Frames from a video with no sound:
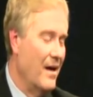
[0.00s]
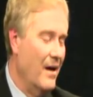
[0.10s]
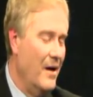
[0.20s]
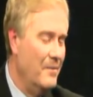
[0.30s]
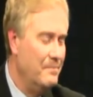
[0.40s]

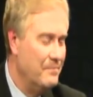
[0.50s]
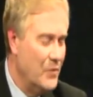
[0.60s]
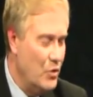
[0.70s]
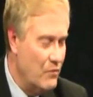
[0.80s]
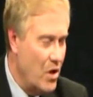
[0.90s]
Um,
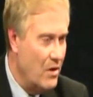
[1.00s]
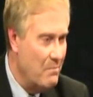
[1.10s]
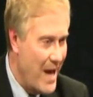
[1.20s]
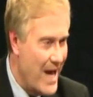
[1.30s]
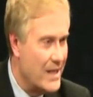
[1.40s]
you've gone
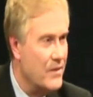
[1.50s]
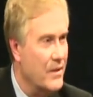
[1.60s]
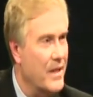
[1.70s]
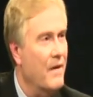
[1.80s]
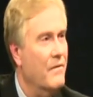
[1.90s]
back to
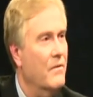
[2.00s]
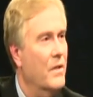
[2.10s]
the Cafe